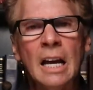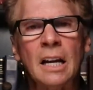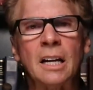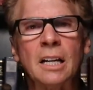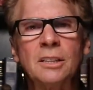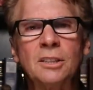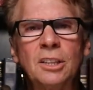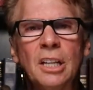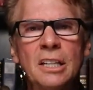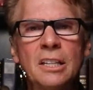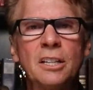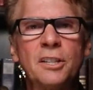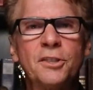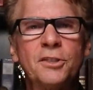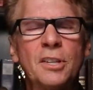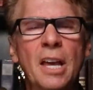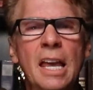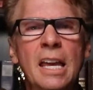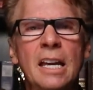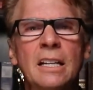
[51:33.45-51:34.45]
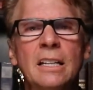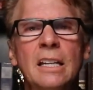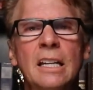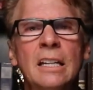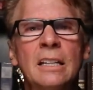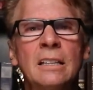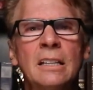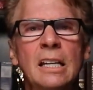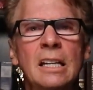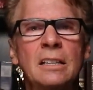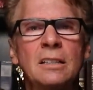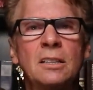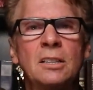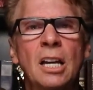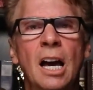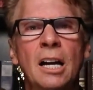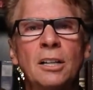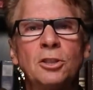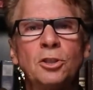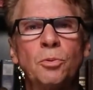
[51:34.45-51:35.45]
Continue to stay in, in, in
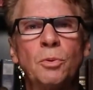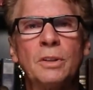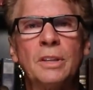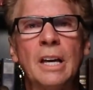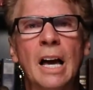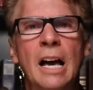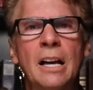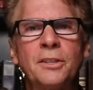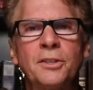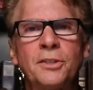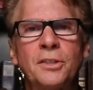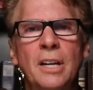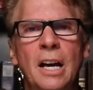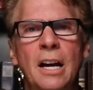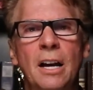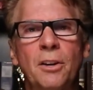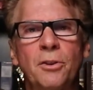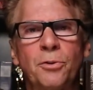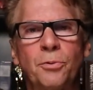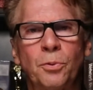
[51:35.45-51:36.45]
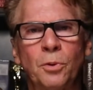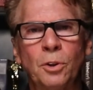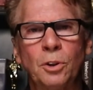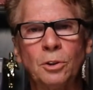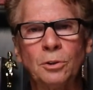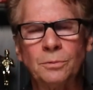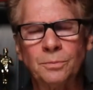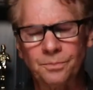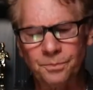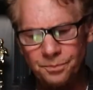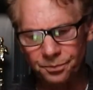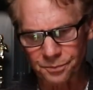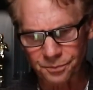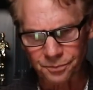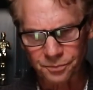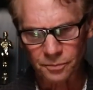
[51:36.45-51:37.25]
touch with us uh, through